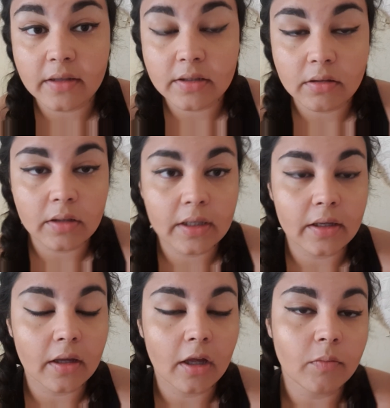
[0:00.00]
so
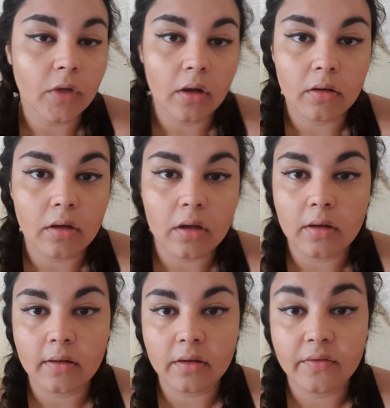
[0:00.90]
like I'm not
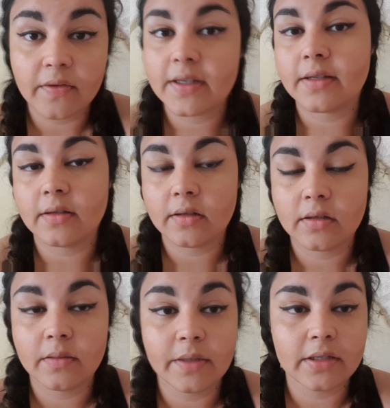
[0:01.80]
confessing
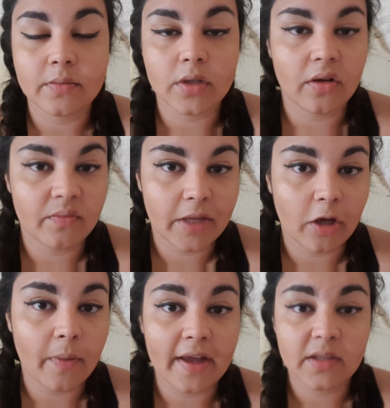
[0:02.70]
to be some sort of
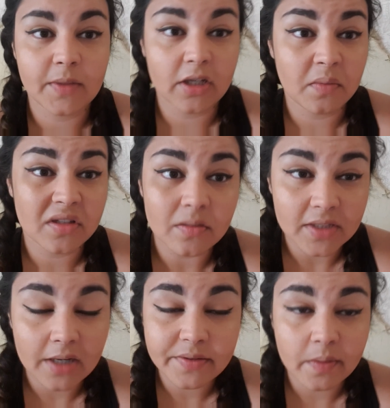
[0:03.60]
makeup expert, but
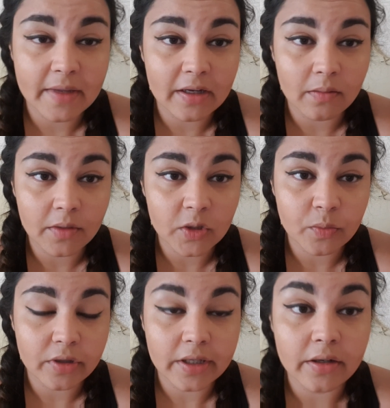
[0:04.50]
sometimes my makeup looks
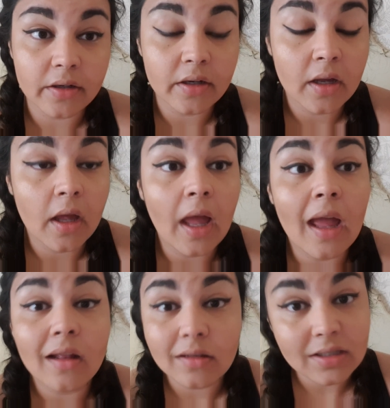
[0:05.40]
pretty good
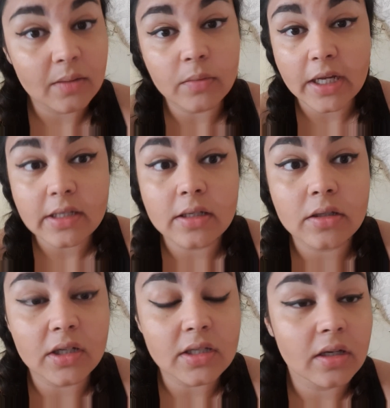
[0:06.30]
and some days it
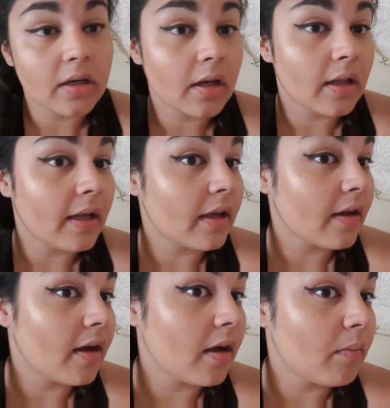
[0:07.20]
doesn't. Like
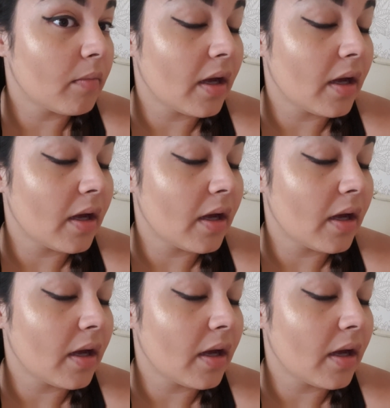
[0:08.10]
I